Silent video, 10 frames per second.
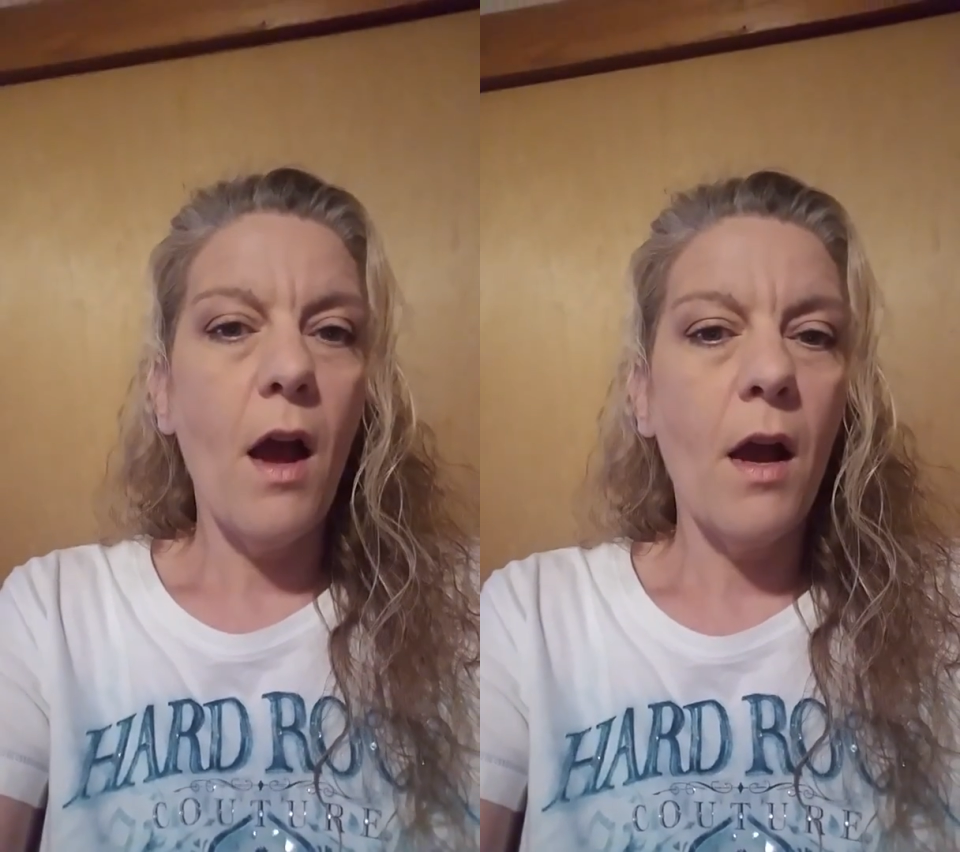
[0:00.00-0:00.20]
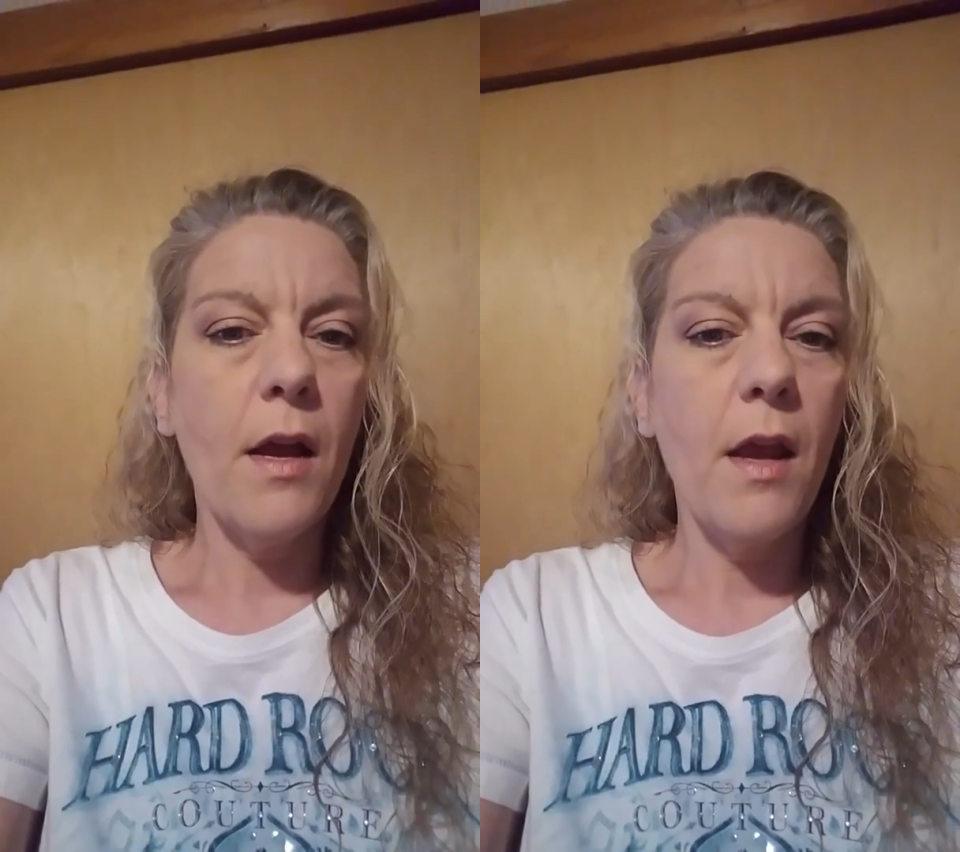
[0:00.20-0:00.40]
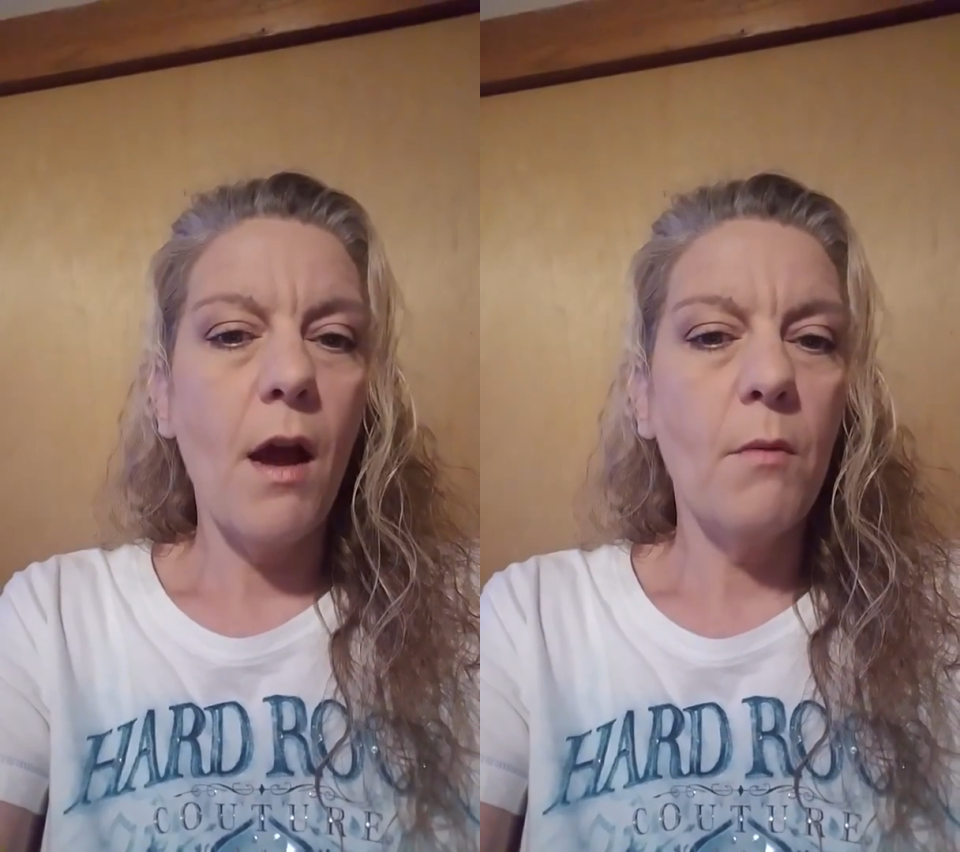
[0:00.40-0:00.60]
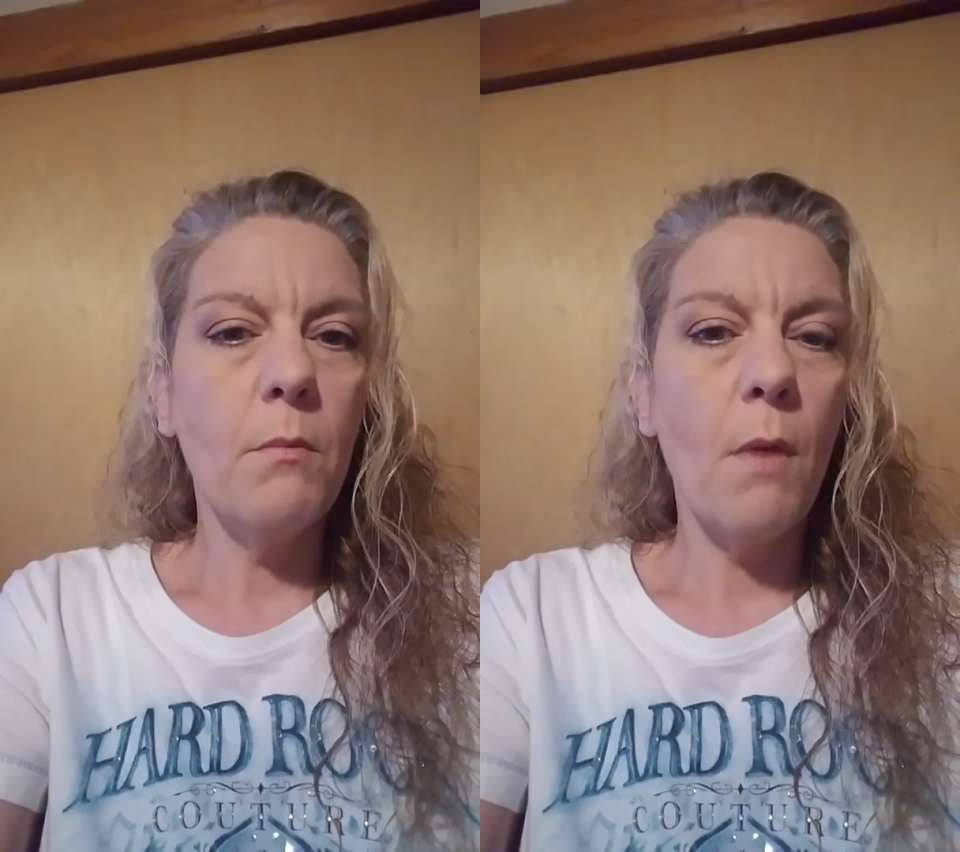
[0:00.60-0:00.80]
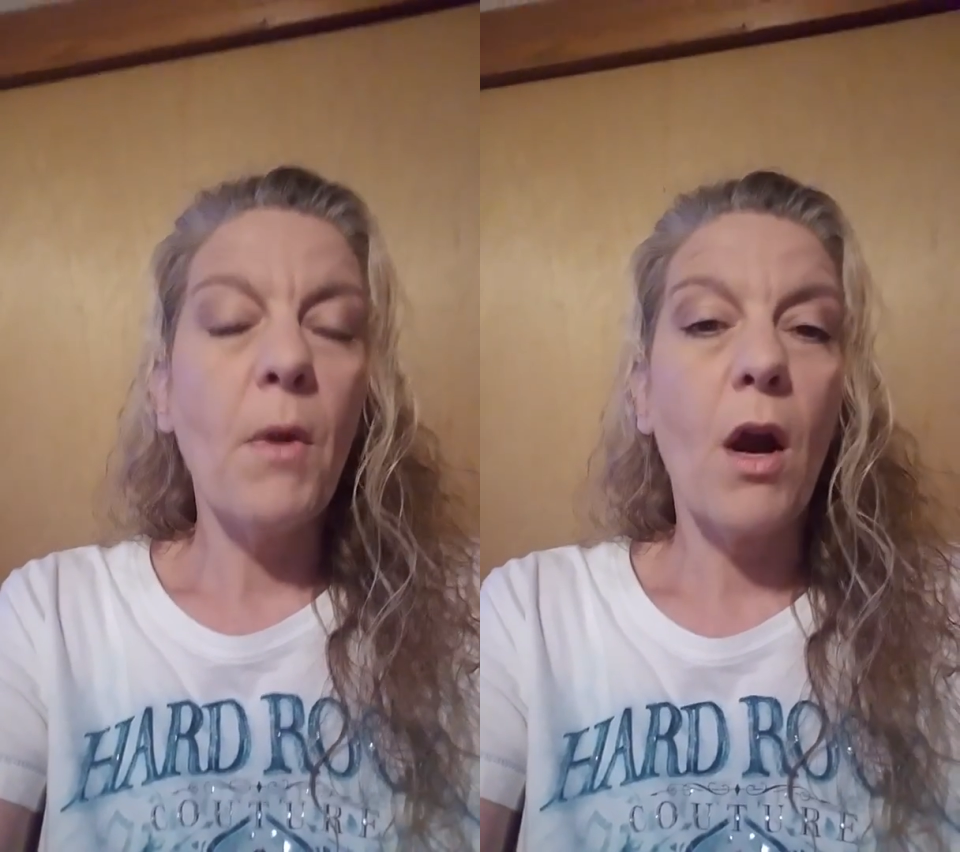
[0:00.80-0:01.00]

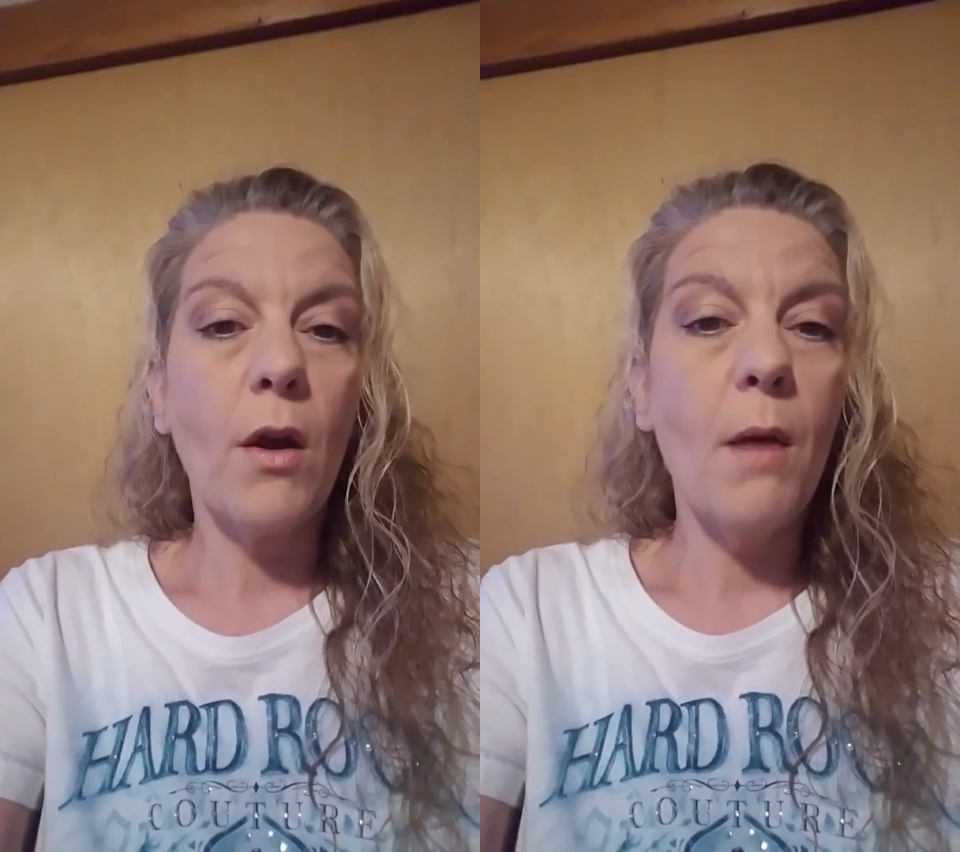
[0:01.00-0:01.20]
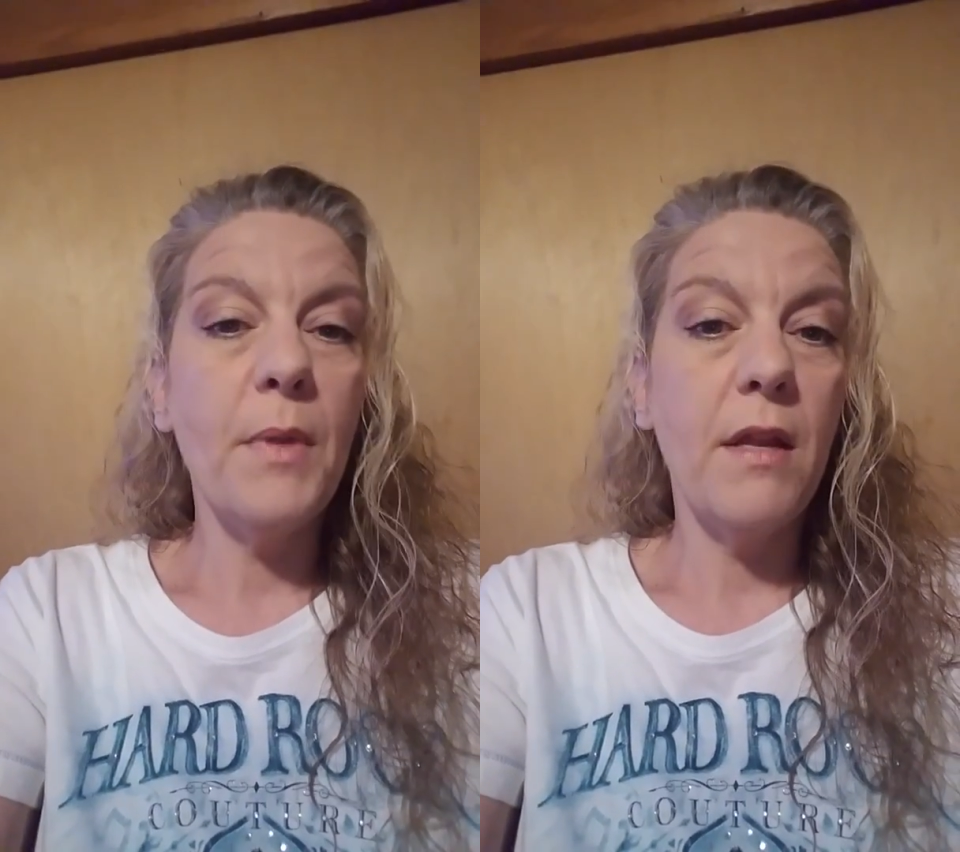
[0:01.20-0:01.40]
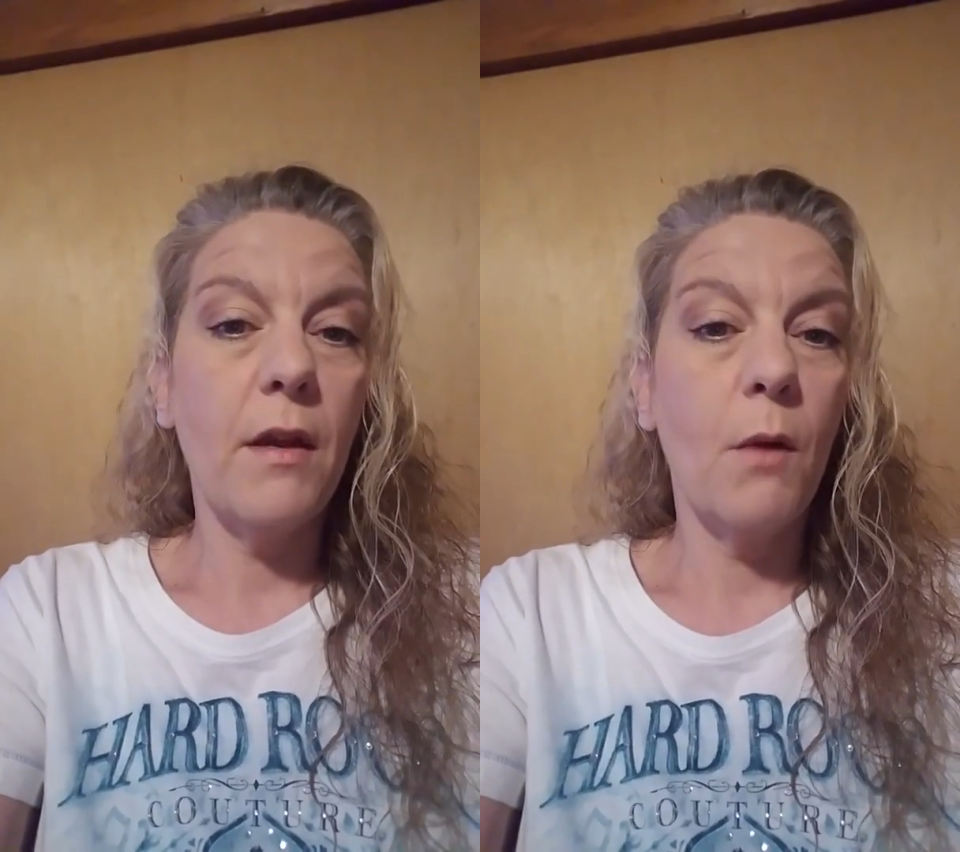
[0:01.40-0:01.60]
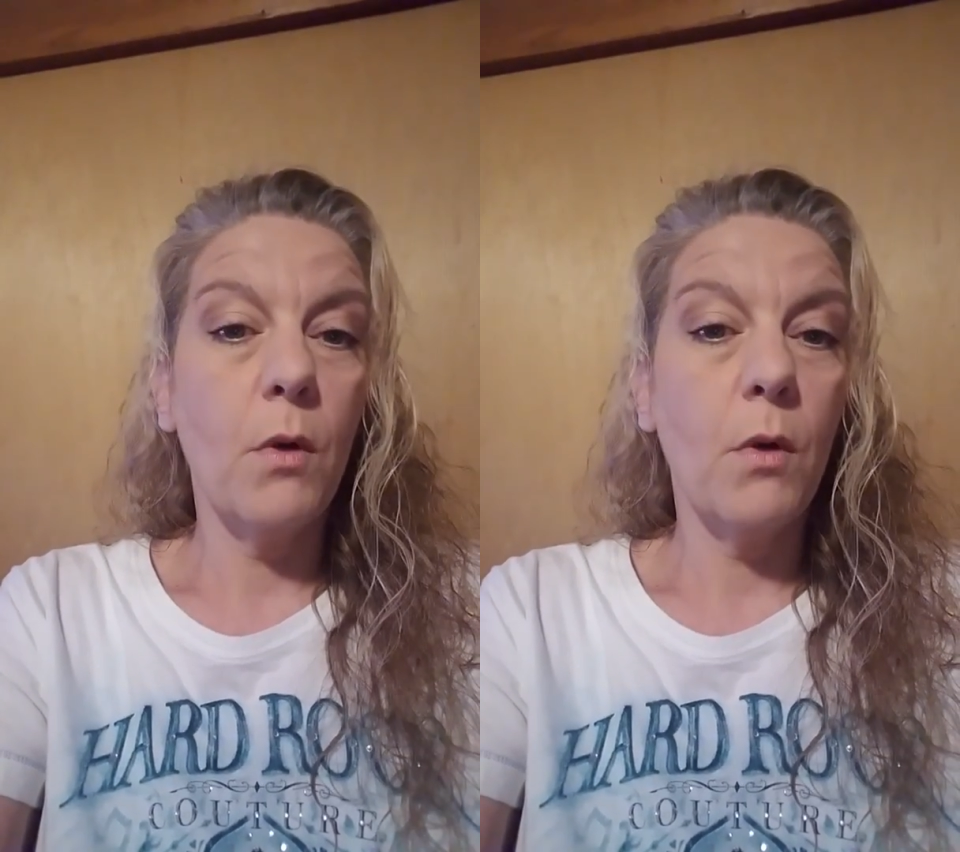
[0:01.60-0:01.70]
our company that I